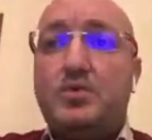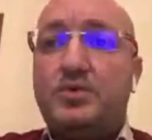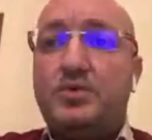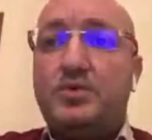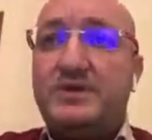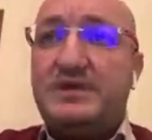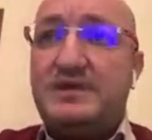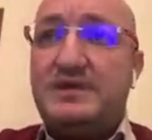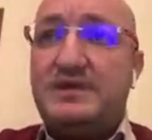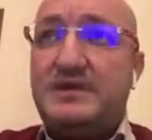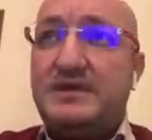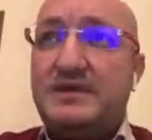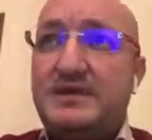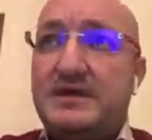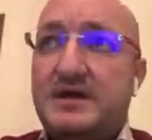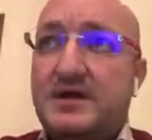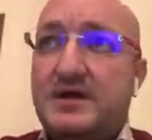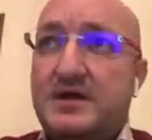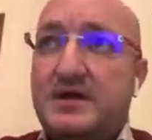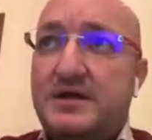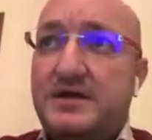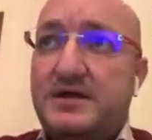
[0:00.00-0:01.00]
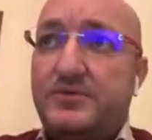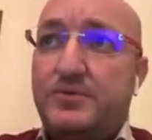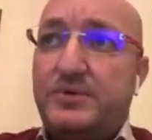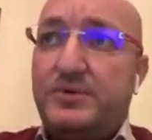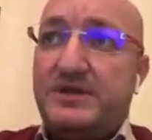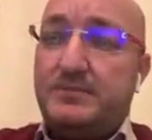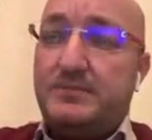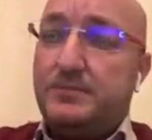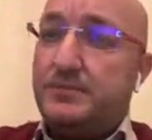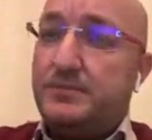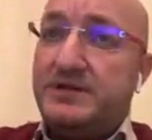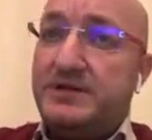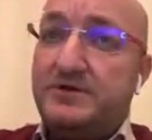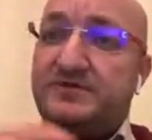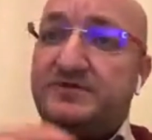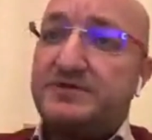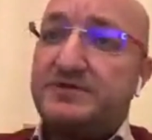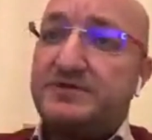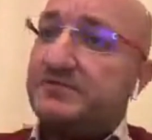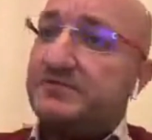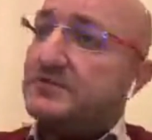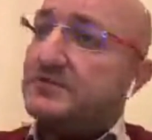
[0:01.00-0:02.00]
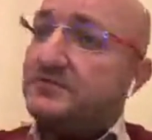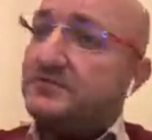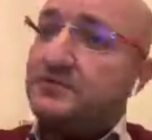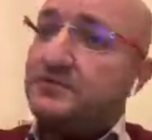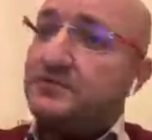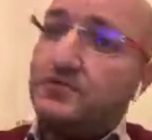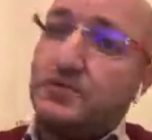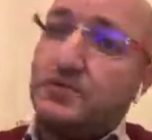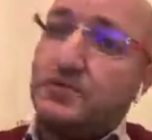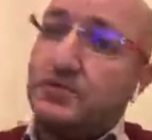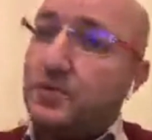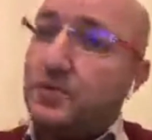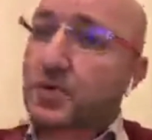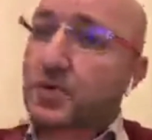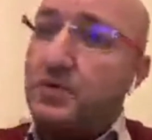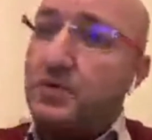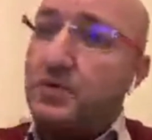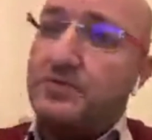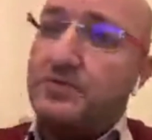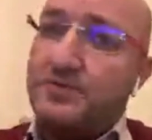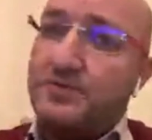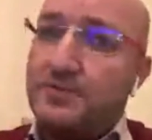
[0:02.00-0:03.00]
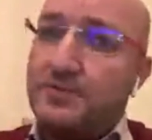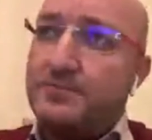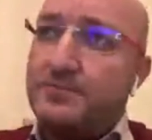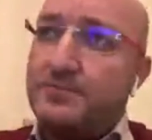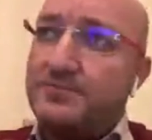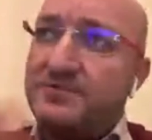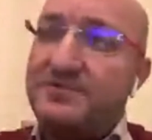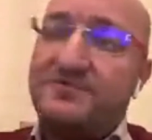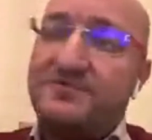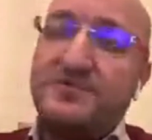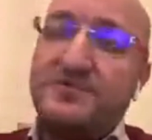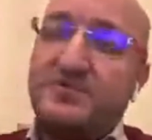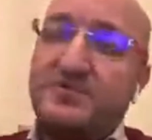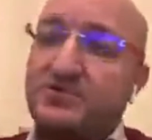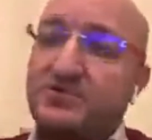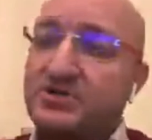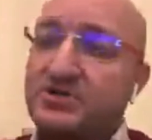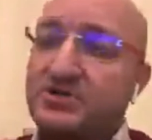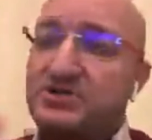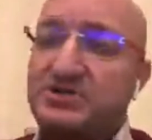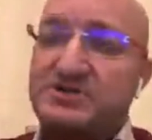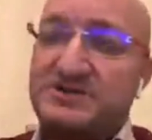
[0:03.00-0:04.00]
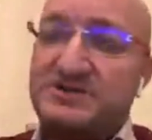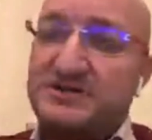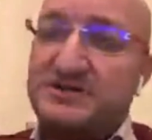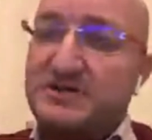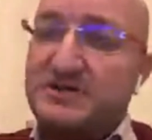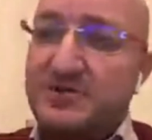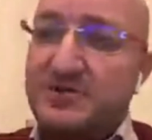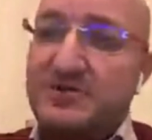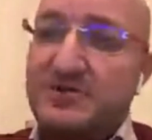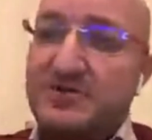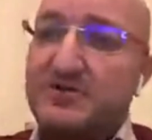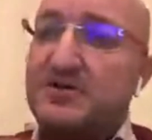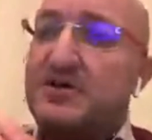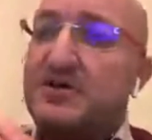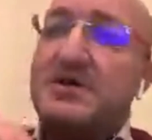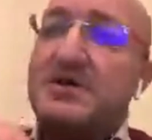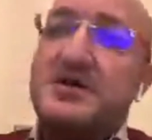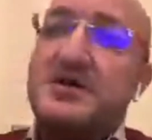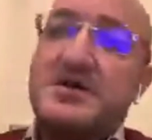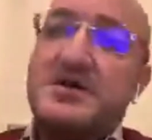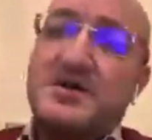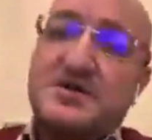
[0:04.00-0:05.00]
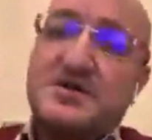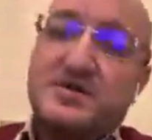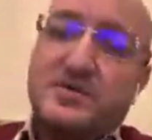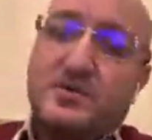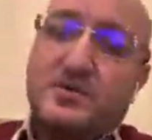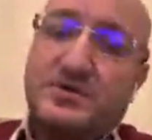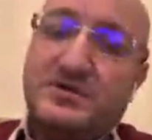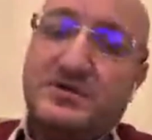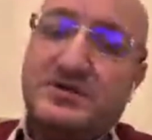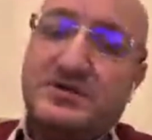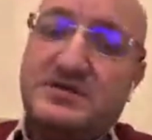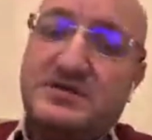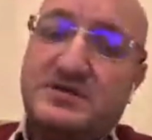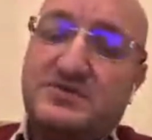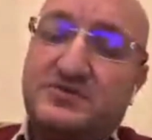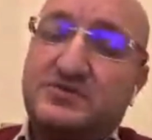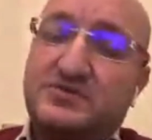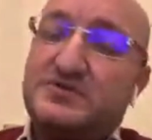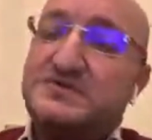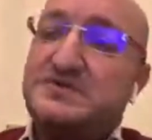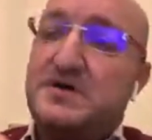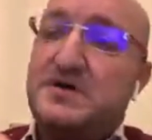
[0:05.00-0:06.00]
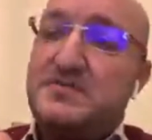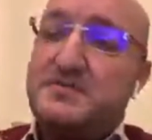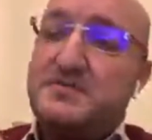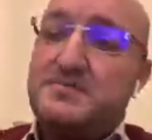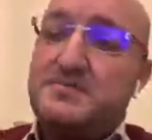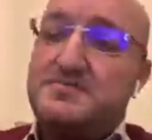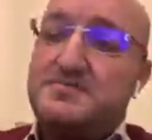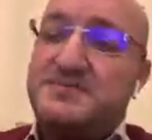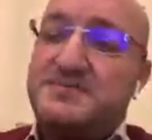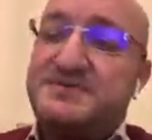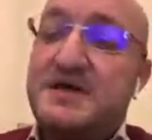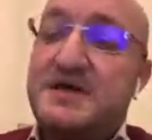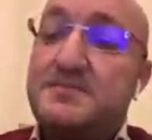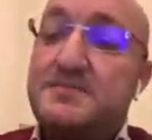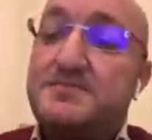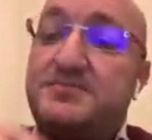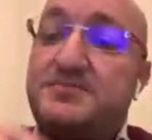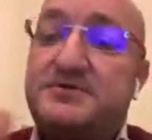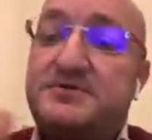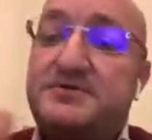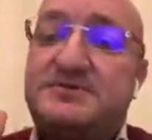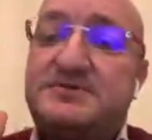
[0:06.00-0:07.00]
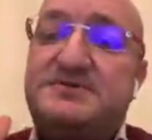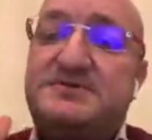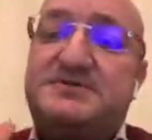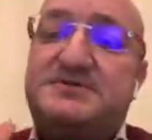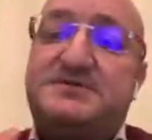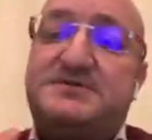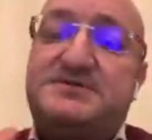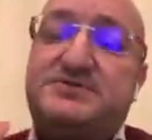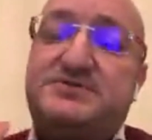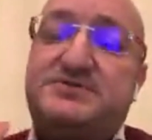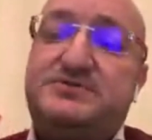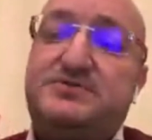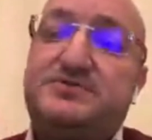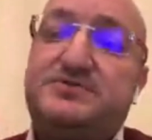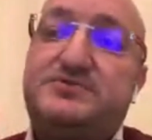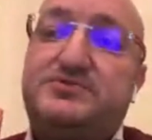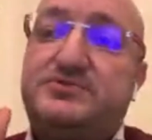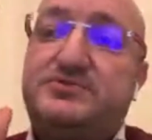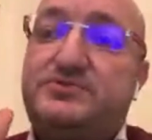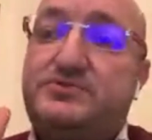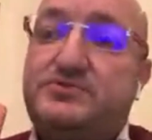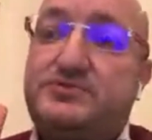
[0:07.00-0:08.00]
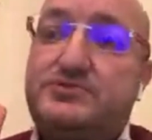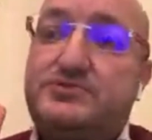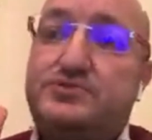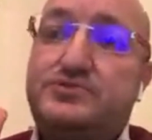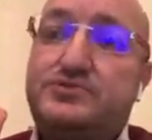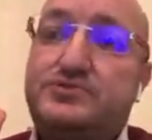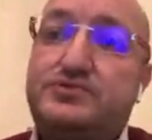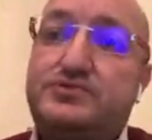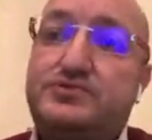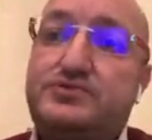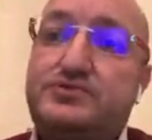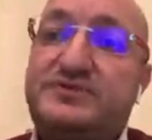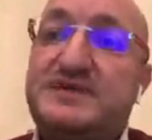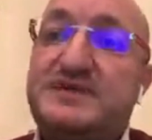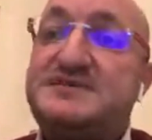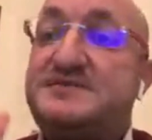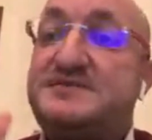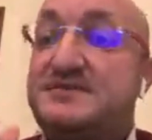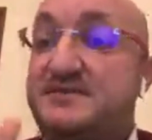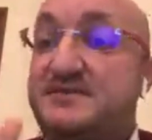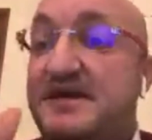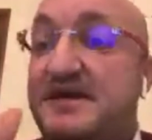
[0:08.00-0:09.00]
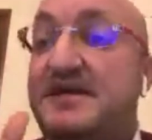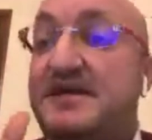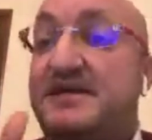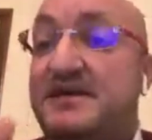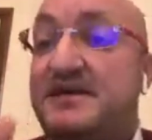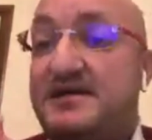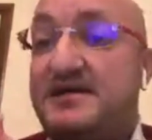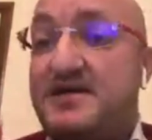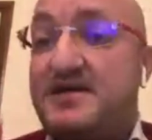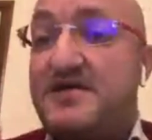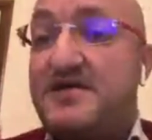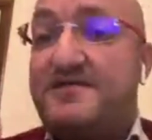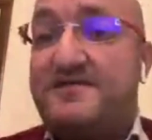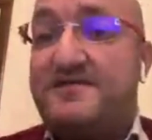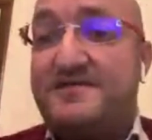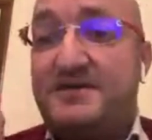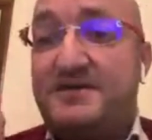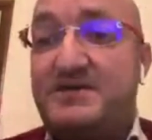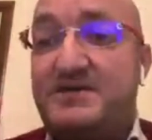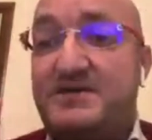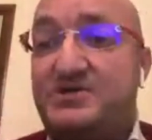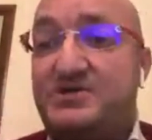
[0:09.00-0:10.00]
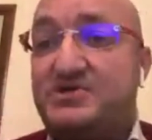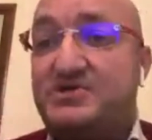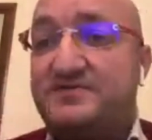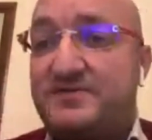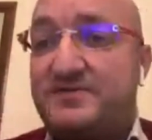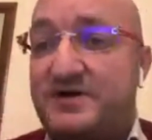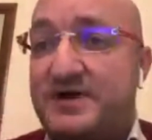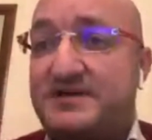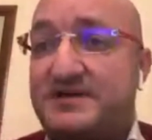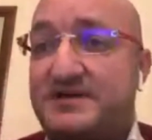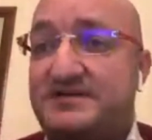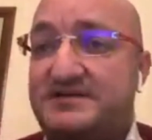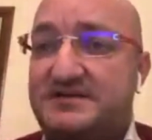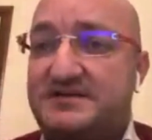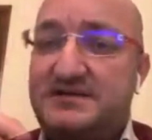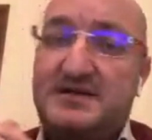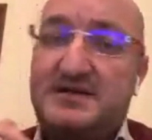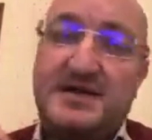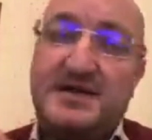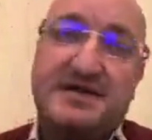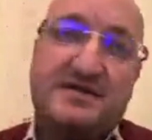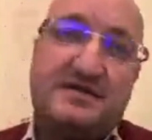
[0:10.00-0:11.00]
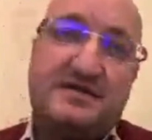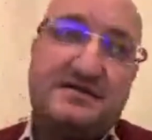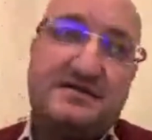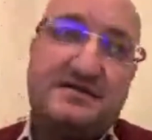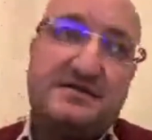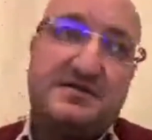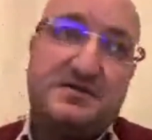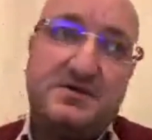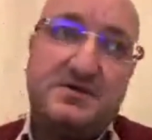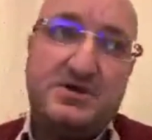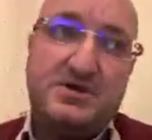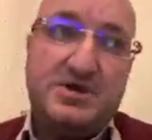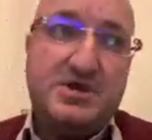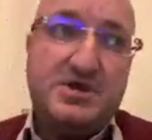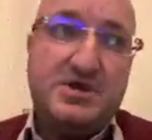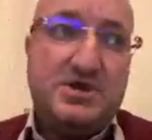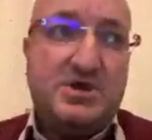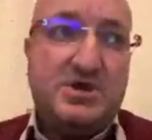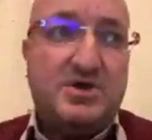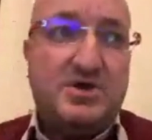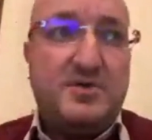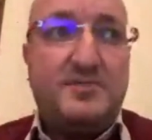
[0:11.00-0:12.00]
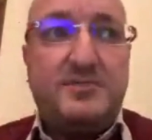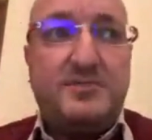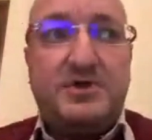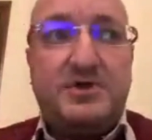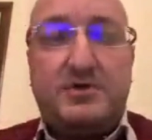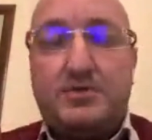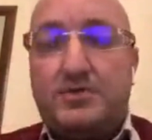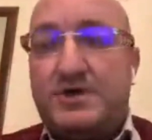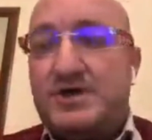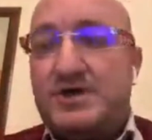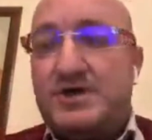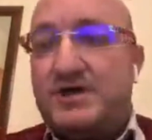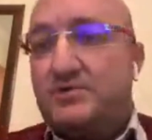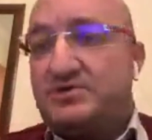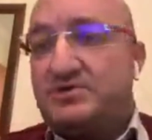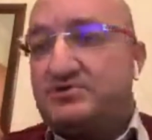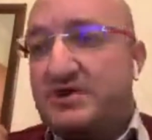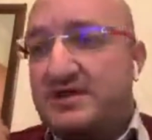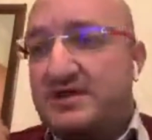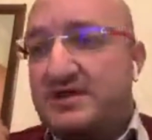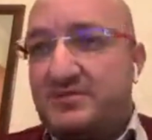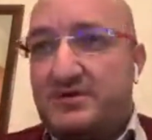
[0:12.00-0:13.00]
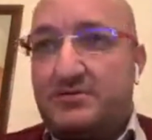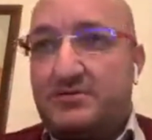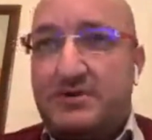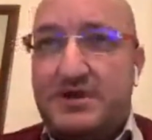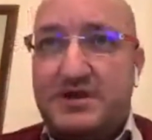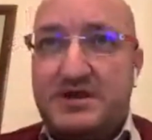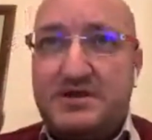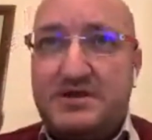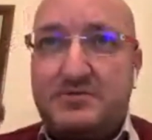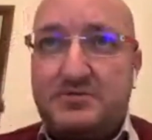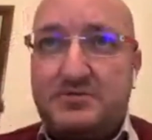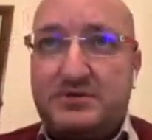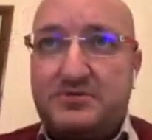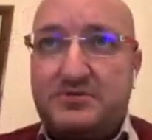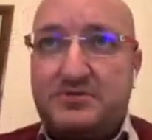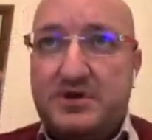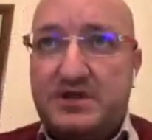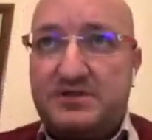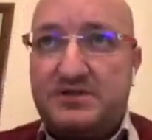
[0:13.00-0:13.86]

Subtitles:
We looked into all the different regions in Lebanon. We took some samples to test the DNA of each variety, like Meroueh. We tried Meroueh.